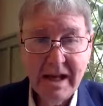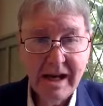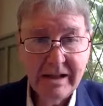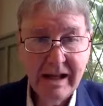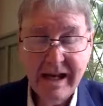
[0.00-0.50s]

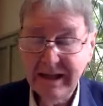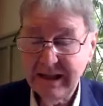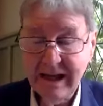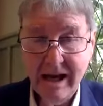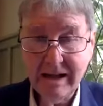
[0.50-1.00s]
And Lady
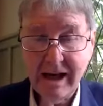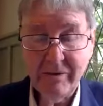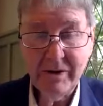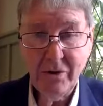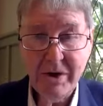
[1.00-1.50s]

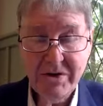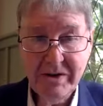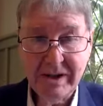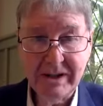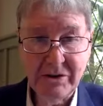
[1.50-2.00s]
Gaga in
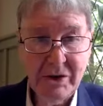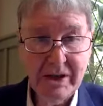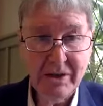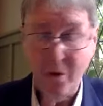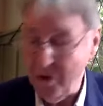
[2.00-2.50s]
question,
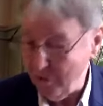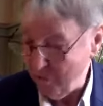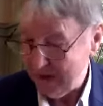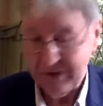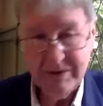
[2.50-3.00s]
she
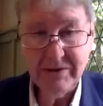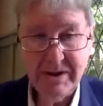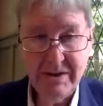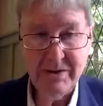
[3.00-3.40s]
always